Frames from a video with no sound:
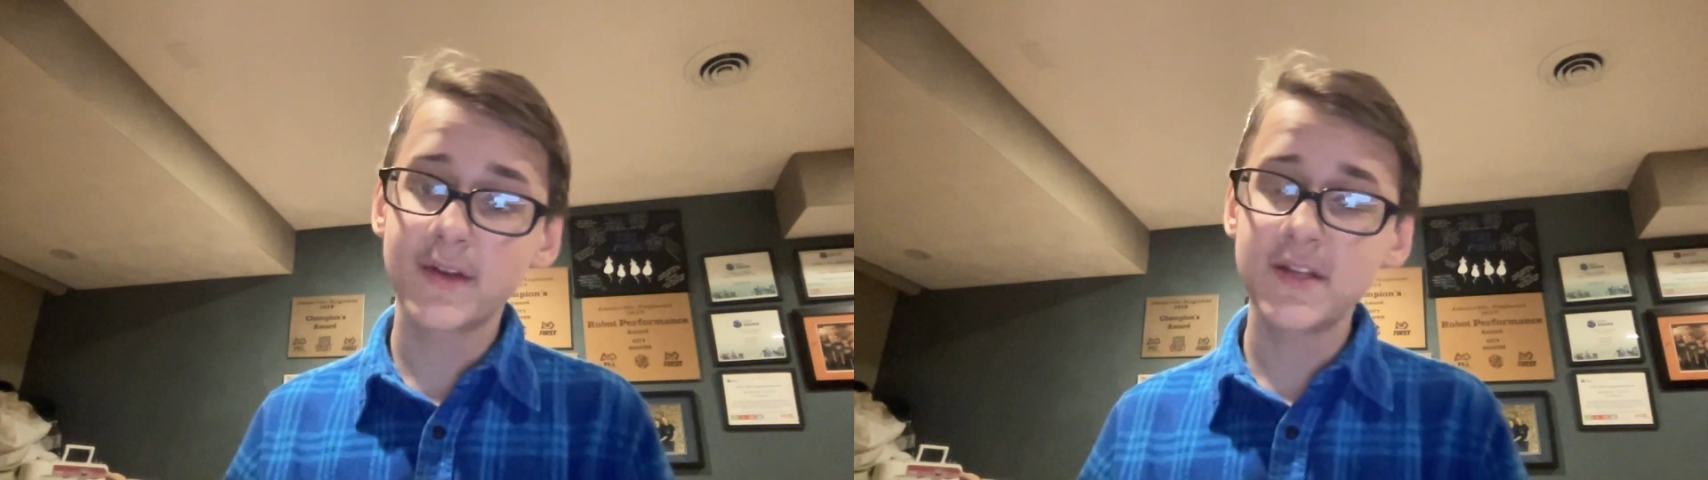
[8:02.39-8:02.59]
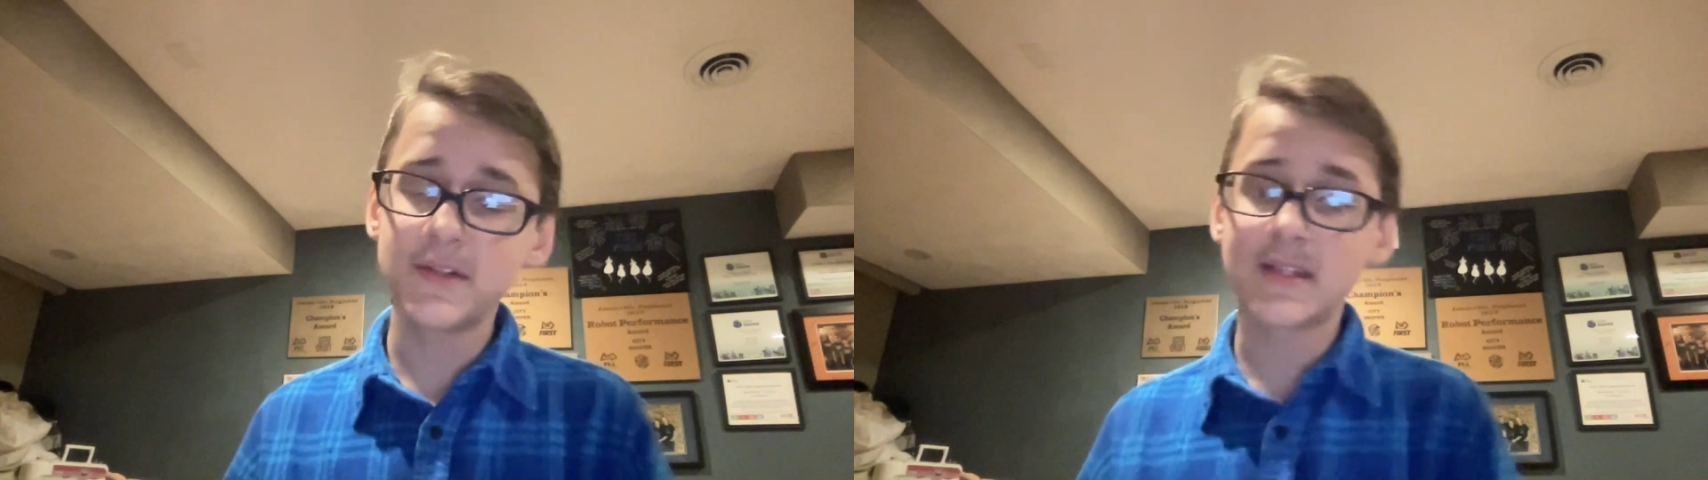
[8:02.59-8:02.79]

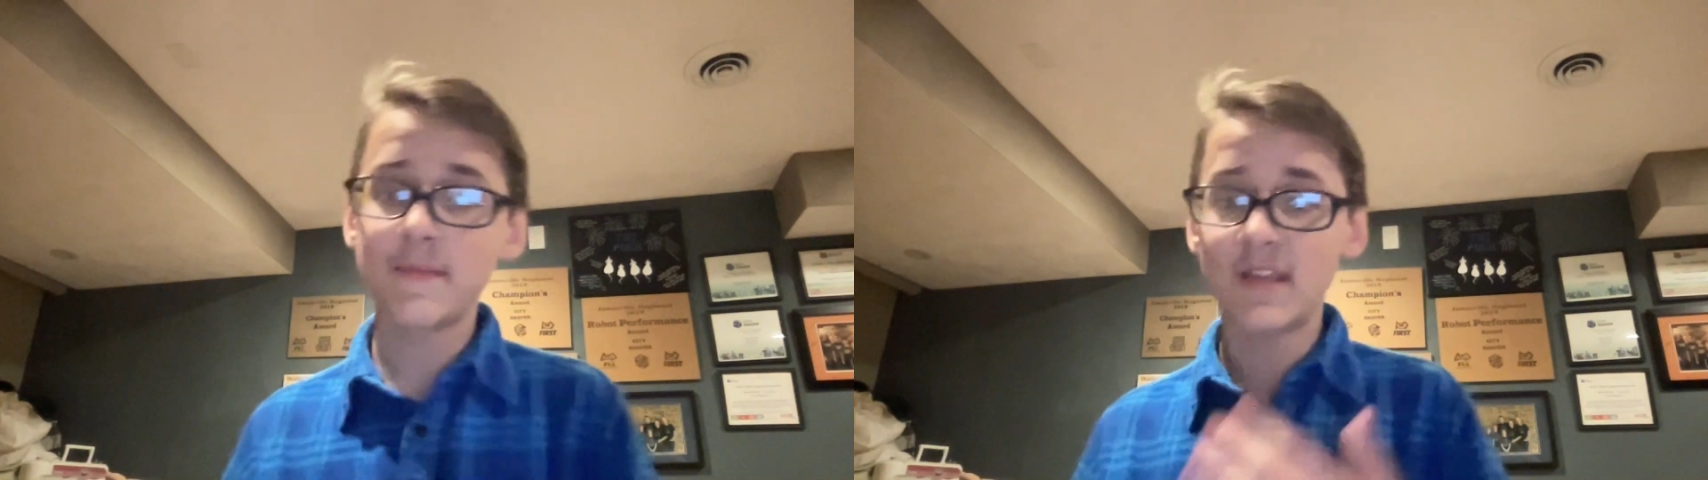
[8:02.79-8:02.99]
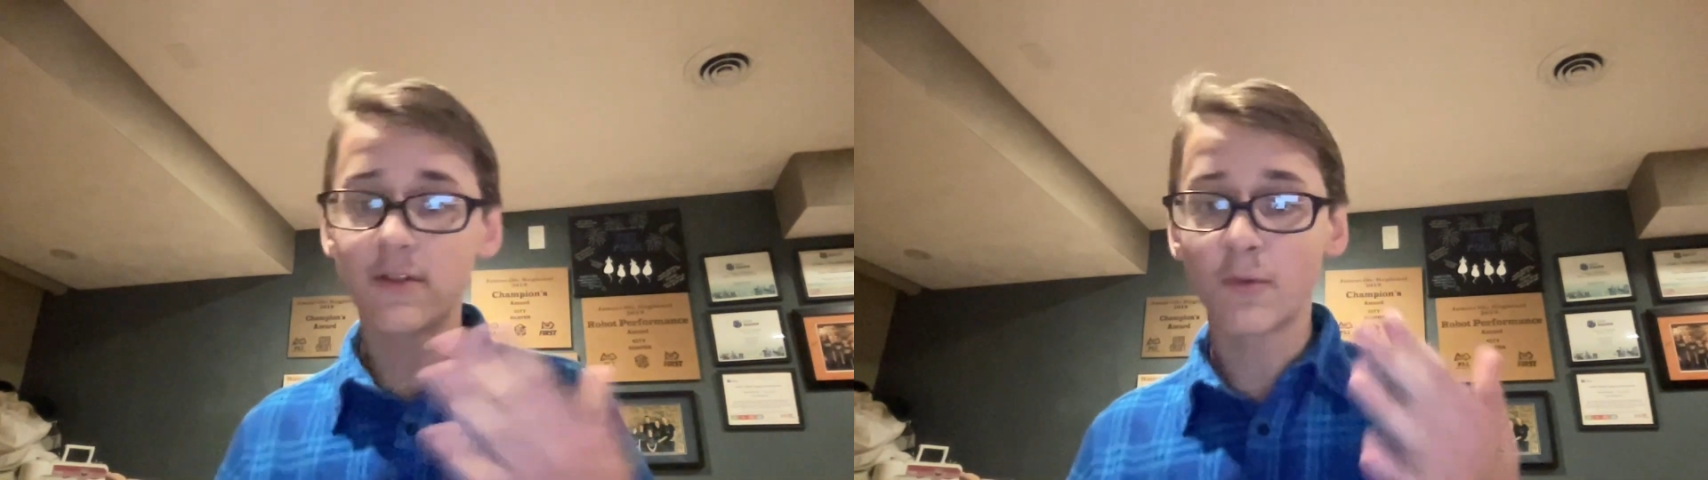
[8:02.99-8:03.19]
can use them
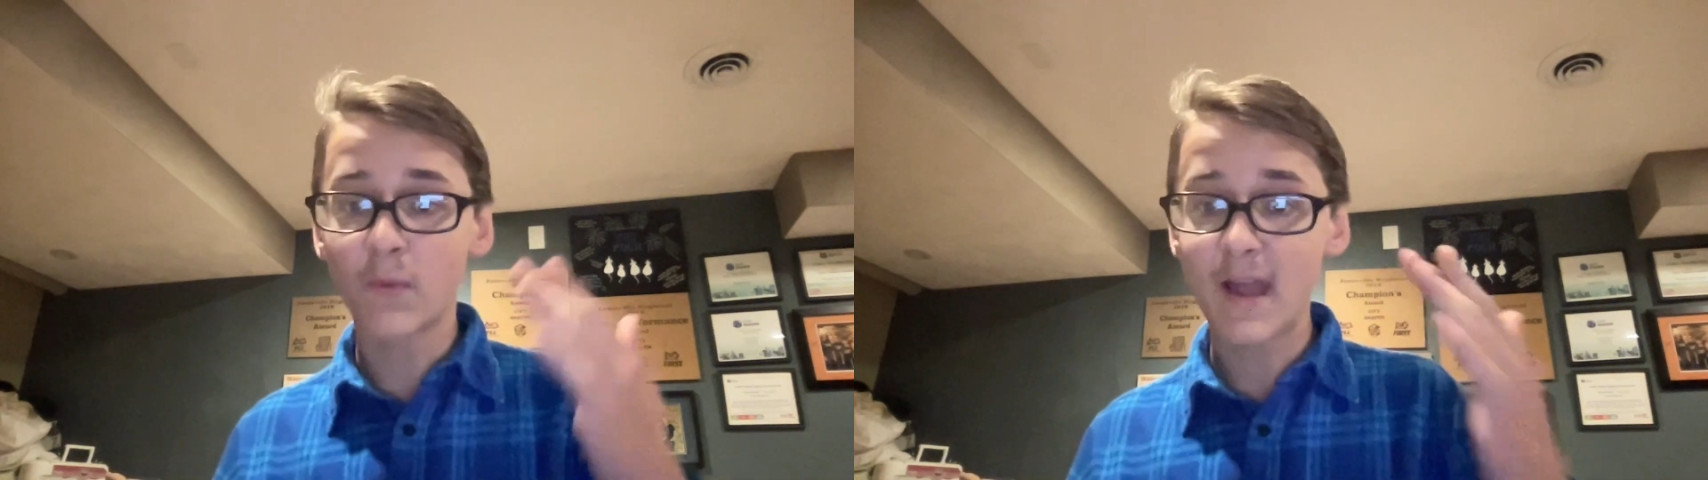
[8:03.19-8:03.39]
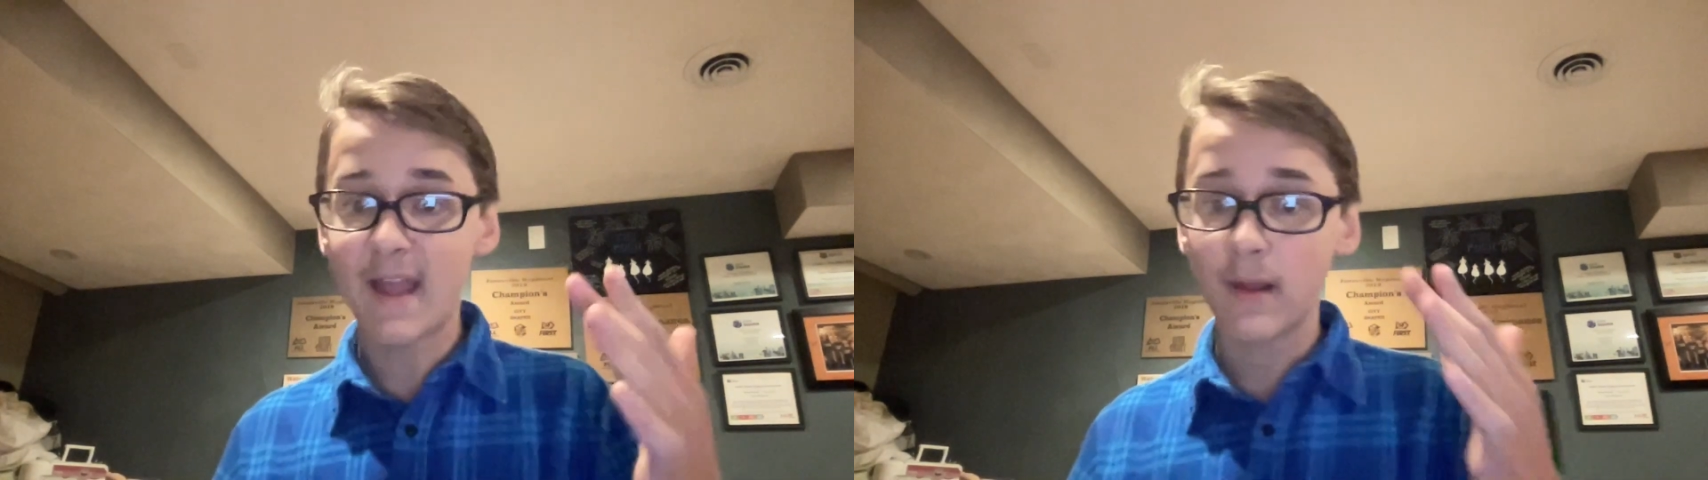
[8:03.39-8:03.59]
either
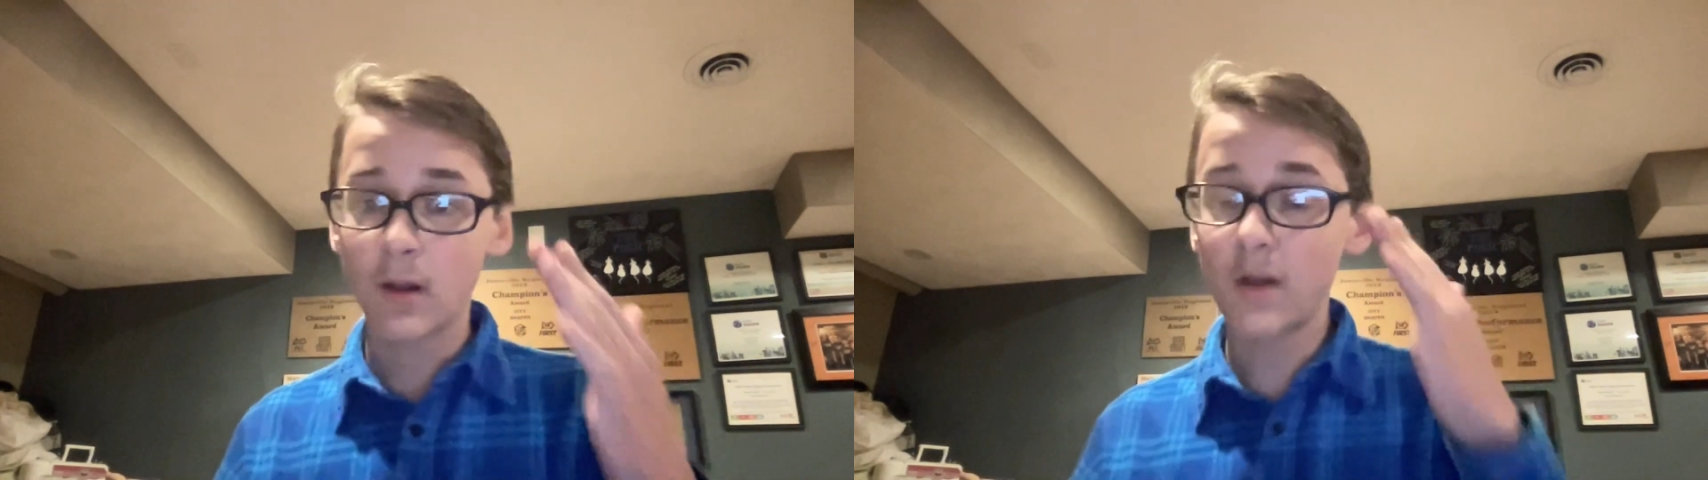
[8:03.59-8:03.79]
way.